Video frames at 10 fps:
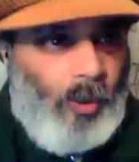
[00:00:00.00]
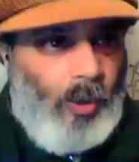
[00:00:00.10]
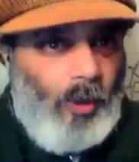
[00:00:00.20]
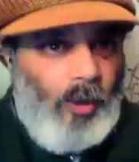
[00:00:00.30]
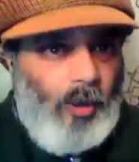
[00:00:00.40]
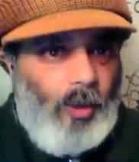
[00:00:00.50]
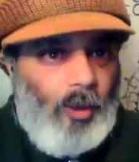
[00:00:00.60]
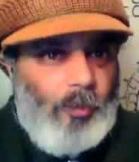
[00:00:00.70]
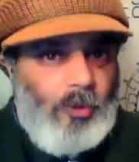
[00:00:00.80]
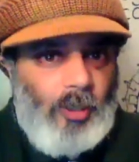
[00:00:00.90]
uh,
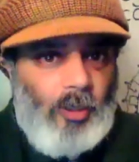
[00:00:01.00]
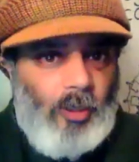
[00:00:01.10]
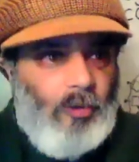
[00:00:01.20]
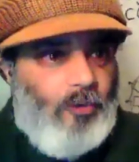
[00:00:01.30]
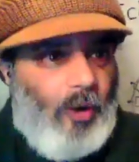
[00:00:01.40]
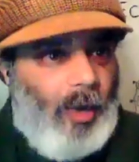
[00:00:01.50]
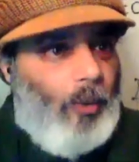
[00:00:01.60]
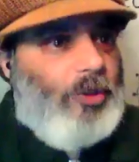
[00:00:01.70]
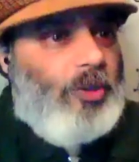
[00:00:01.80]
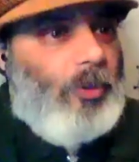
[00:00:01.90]
a particular
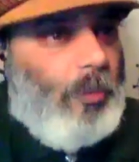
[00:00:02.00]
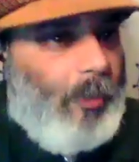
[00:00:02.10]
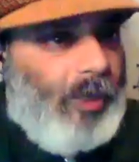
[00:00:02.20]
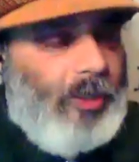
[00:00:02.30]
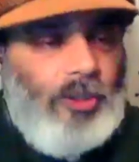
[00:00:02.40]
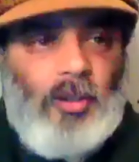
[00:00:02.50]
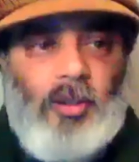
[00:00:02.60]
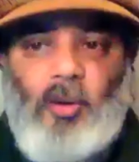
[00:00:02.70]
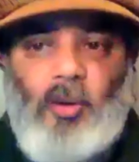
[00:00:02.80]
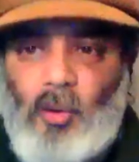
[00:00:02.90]
flower, some
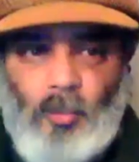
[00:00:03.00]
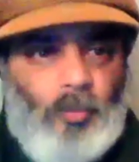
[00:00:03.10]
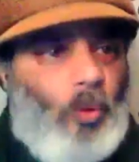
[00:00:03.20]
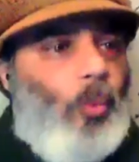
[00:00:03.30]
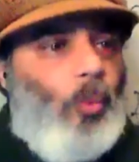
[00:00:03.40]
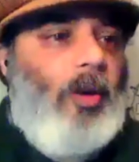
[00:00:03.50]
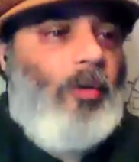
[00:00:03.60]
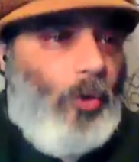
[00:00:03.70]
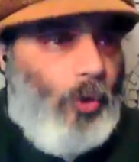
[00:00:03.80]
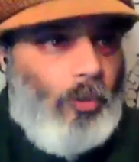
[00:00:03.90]
medicine, or
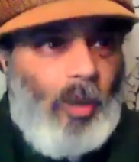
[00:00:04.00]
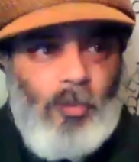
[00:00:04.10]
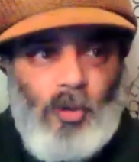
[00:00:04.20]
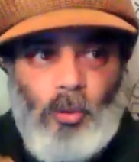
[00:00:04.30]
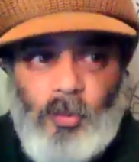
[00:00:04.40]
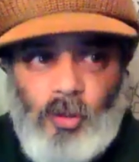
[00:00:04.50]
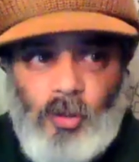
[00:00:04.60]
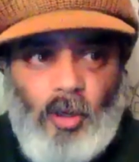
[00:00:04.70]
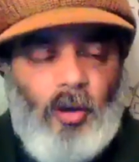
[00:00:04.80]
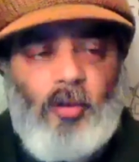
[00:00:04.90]
whatever, or maybe you
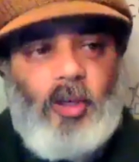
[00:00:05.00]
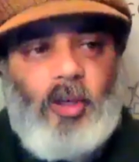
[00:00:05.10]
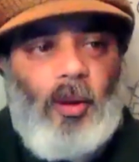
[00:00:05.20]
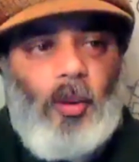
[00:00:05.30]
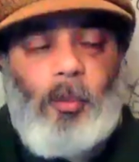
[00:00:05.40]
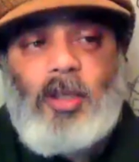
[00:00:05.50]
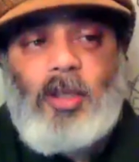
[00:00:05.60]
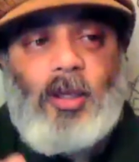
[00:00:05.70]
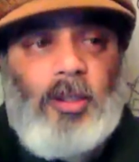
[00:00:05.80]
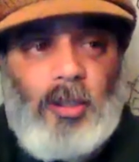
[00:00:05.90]
observed how a
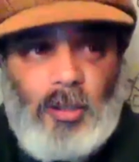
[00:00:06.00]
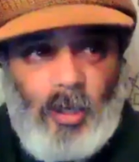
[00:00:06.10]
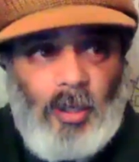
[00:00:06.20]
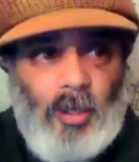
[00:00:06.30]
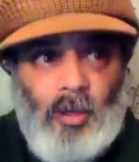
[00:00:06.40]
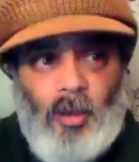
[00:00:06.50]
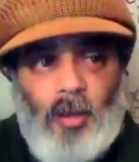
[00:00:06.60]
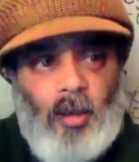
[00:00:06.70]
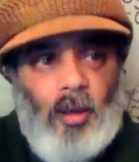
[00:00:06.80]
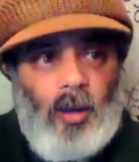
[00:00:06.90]
particular snake
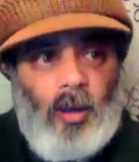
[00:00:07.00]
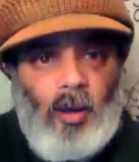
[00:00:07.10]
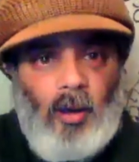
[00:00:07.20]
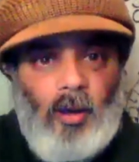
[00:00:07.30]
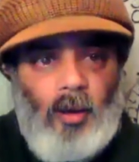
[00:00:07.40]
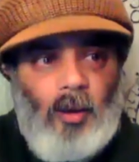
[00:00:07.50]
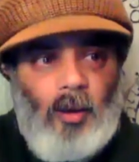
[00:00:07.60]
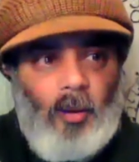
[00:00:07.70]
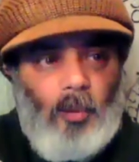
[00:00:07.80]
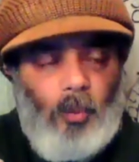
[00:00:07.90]

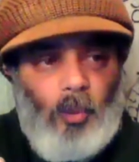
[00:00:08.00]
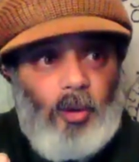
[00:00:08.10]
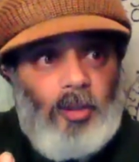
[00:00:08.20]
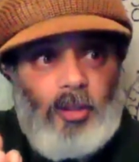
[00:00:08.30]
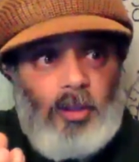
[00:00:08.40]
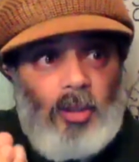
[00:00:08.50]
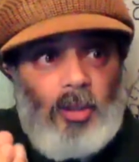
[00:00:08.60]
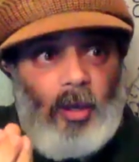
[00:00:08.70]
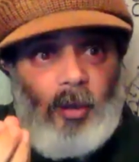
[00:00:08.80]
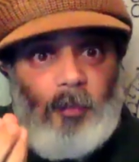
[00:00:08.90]
uh, was,
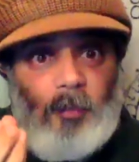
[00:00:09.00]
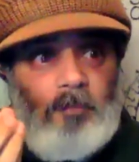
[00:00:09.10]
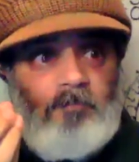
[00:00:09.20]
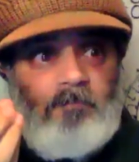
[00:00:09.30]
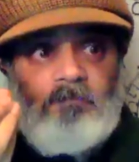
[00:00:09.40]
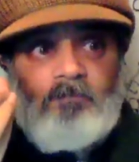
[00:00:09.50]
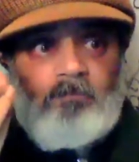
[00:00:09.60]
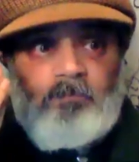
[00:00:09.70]
um,